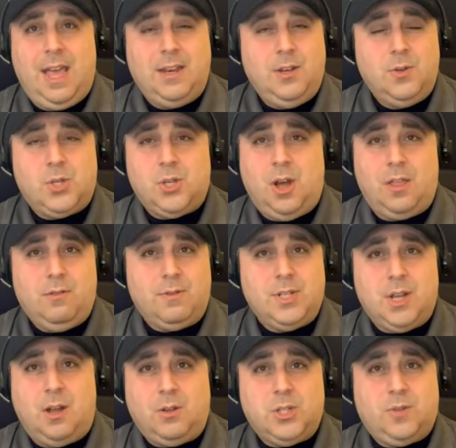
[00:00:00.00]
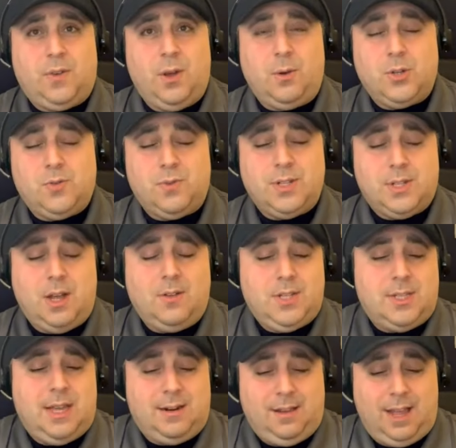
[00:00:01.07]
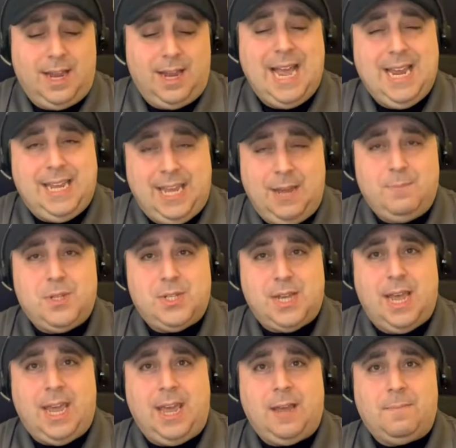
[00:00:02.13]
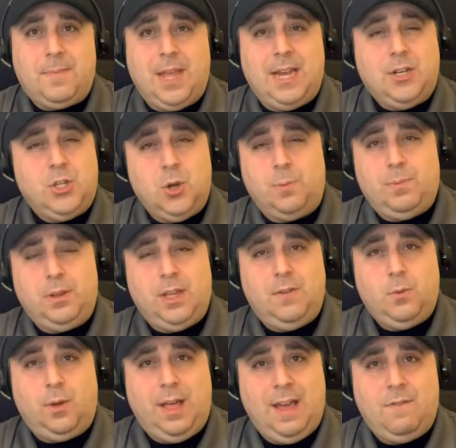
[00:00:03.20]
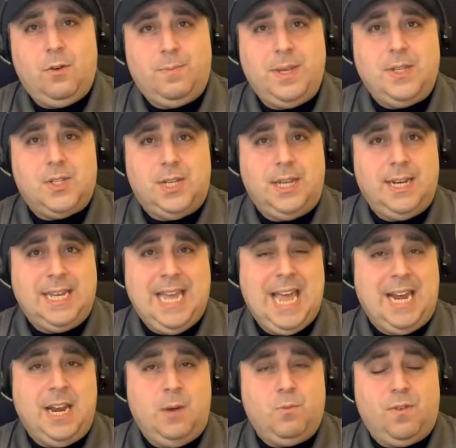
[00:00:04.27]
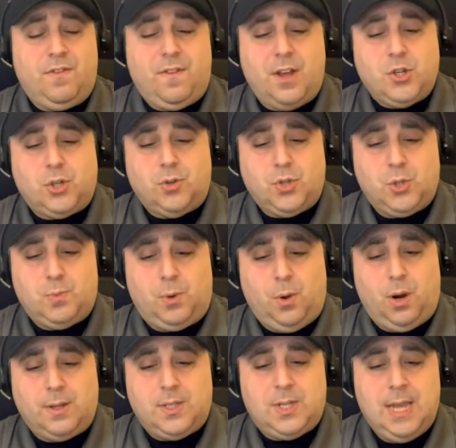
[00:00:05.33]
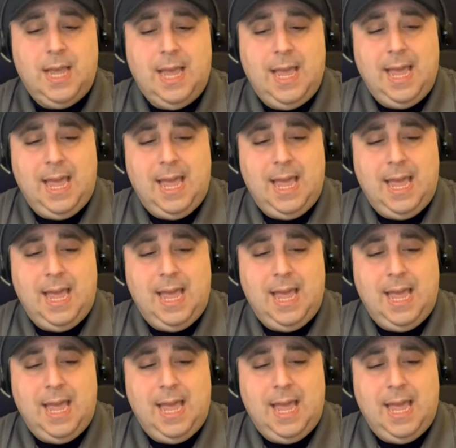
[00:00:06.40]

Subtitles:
And you saw the results, folks. Results that, like I keep saying, I don't believe will ever be seen again in professional sports.